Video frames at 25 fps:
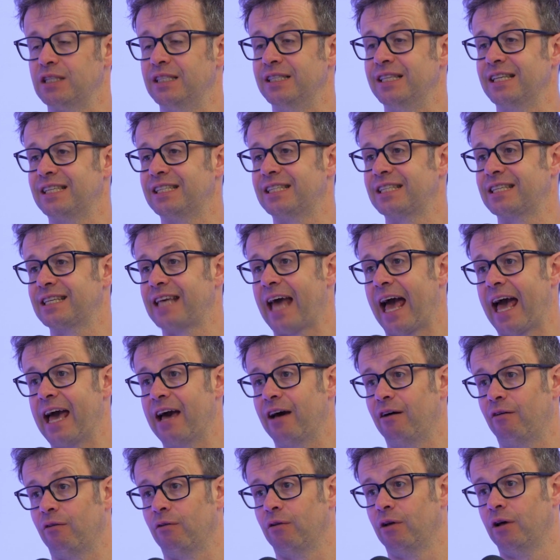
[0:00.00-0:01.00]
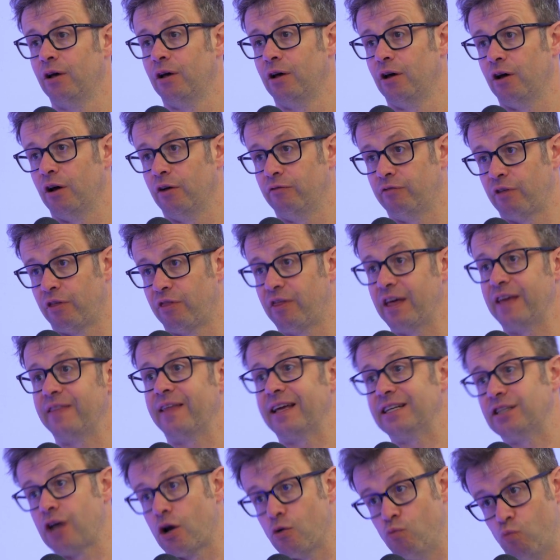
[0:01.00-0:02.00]
the scale of the thing they
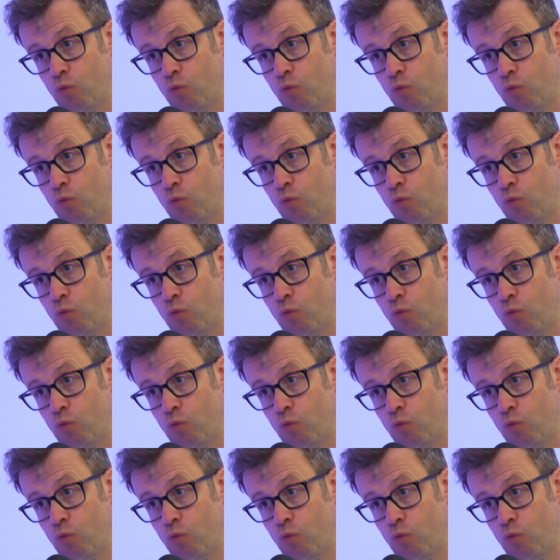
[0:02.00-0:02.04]
don't